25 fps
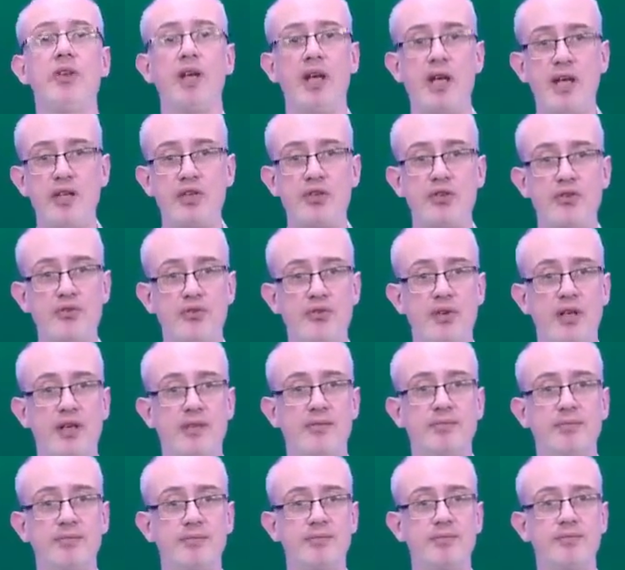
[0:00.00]
history.
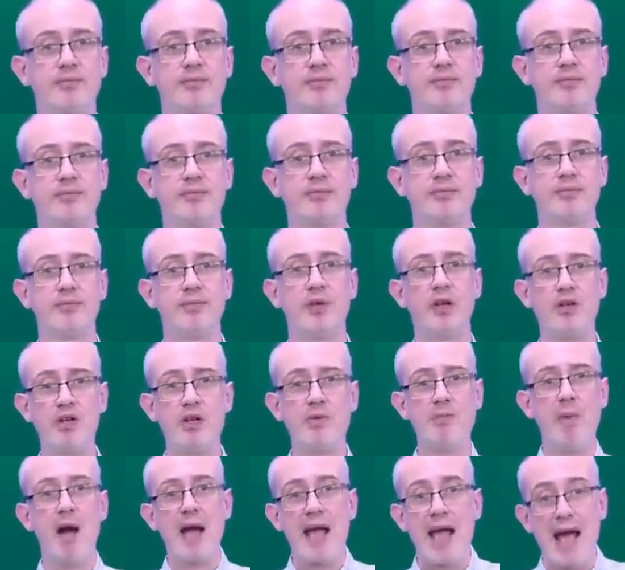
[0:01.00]
You
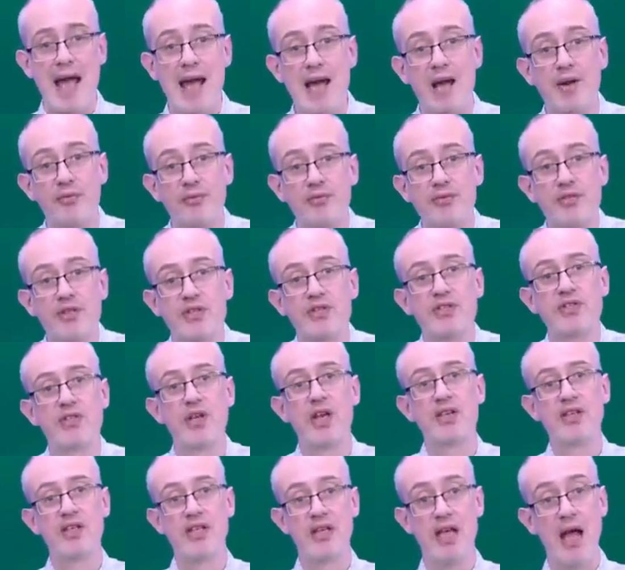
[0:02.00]
might have to
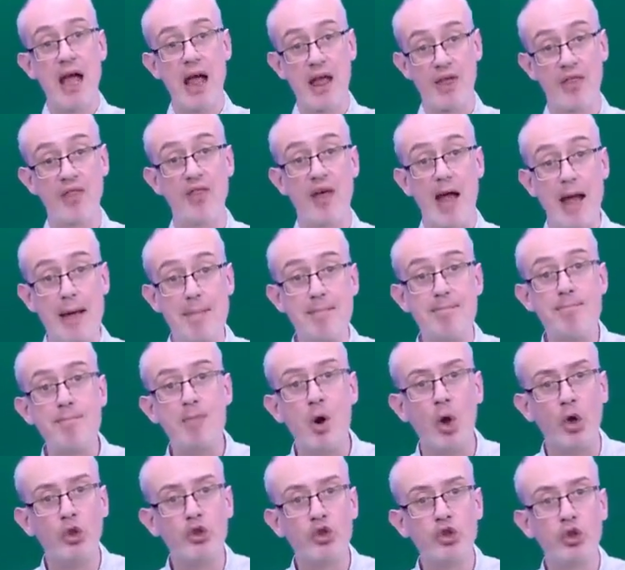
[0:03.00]
study that
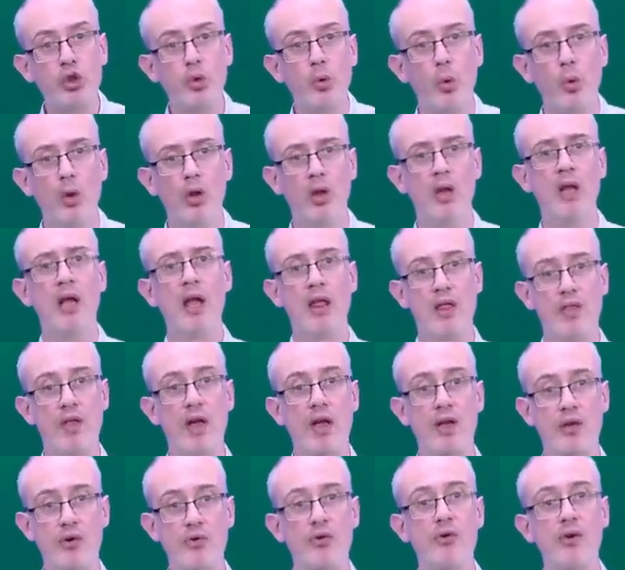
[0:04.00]
module,
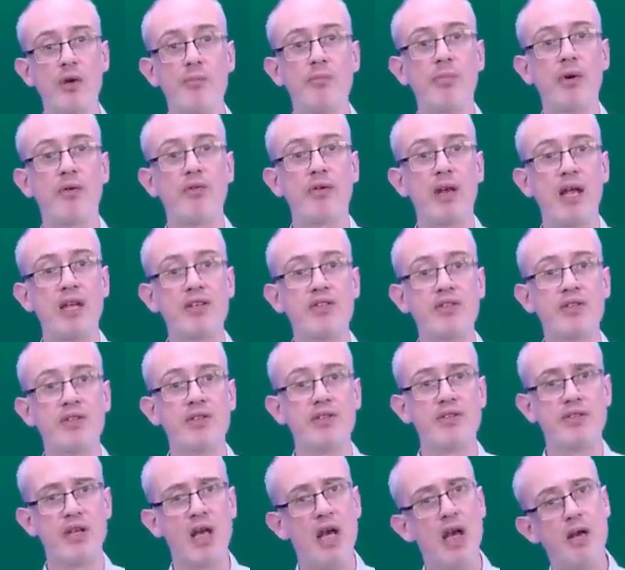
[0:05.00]
that group of
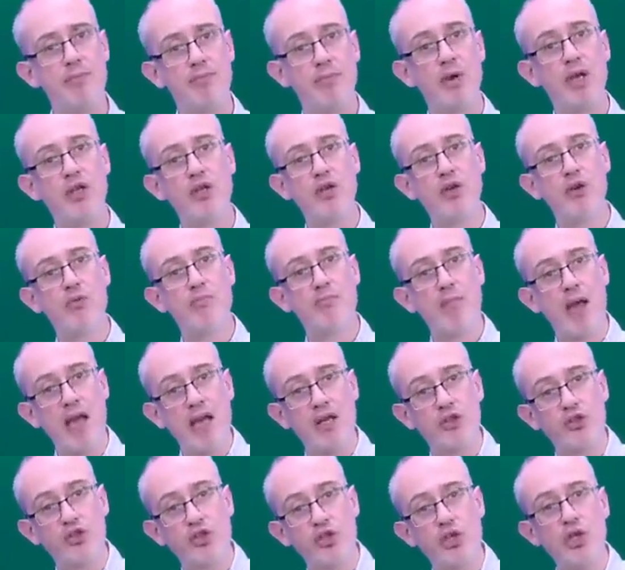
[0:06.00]
lessons, but you
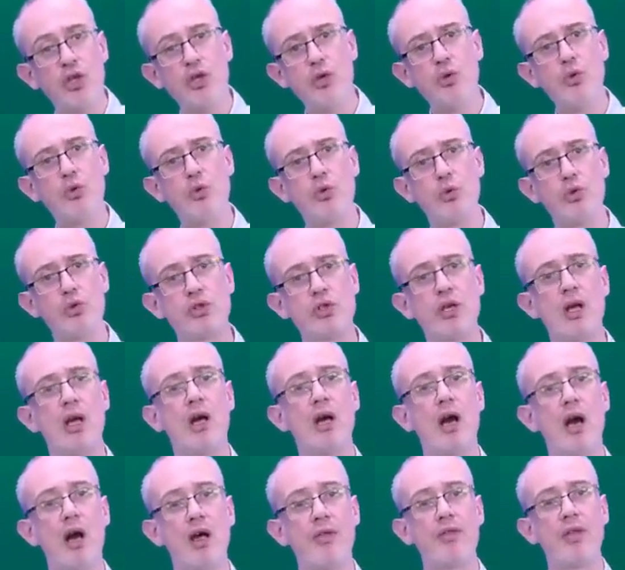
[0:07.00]
may choose
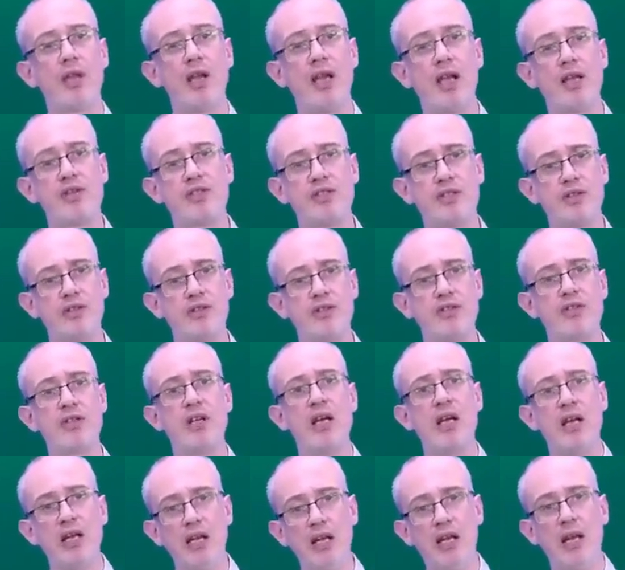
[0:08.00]
other lessons
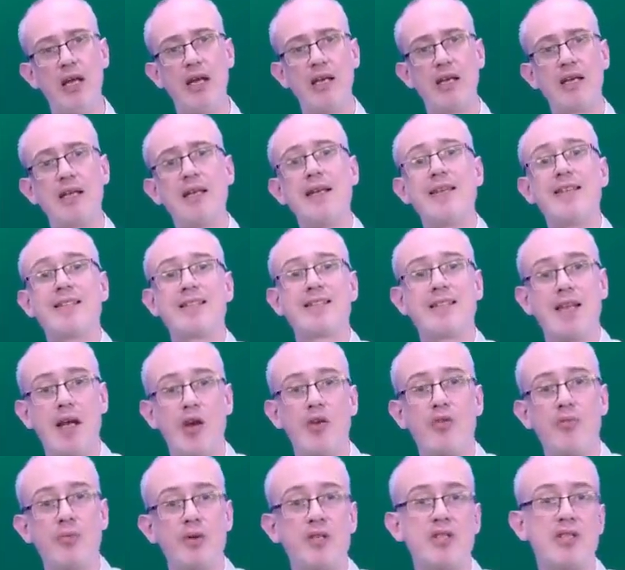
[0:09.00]
like
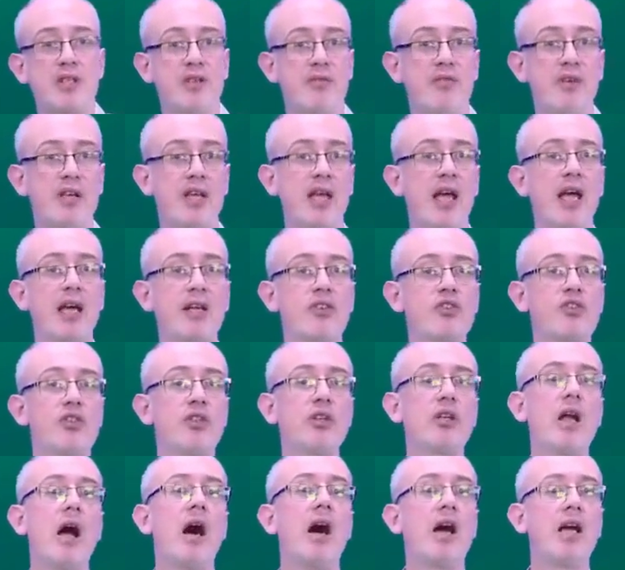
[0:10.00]
South Pacific
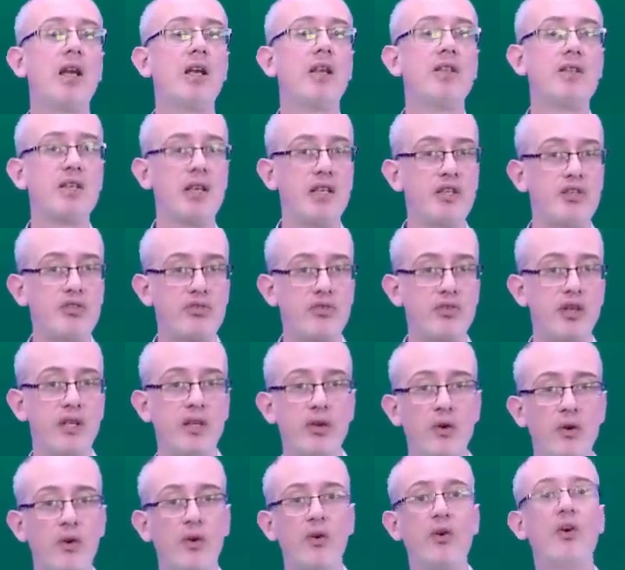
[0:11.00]
Ancient Island History
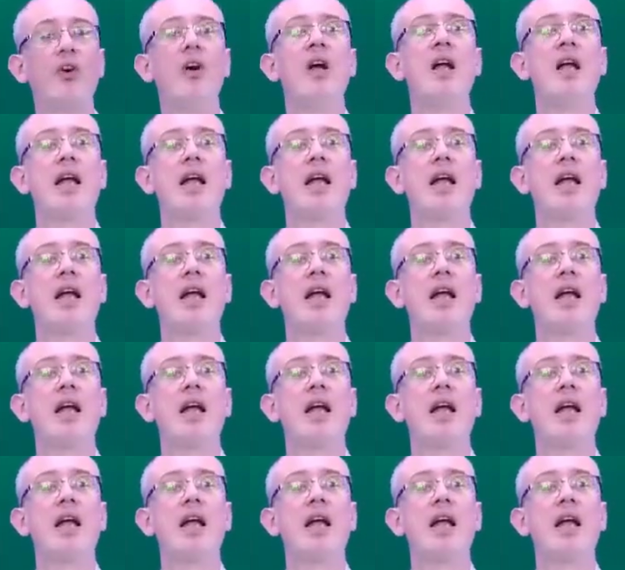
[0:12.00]
or